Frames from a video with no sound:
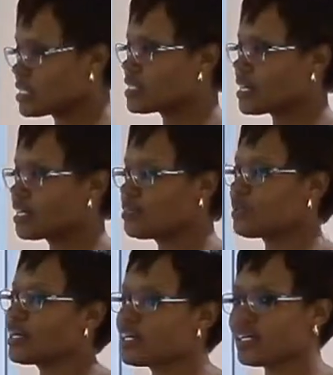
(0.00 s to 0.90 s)
exactly
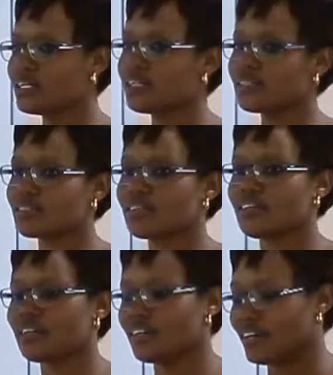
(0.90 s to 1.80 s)
where he is
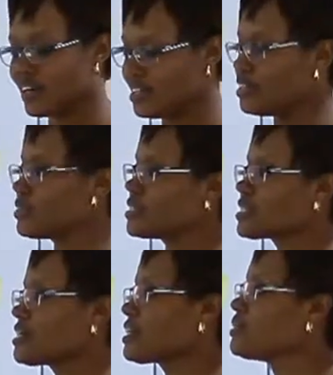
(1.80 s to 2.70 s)
and he knows
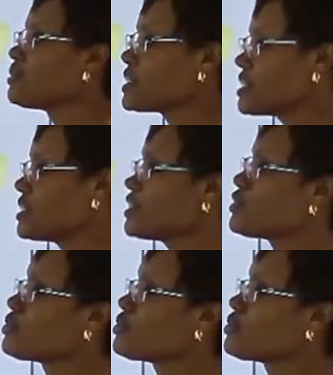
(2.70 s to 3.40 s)
exactly what he needs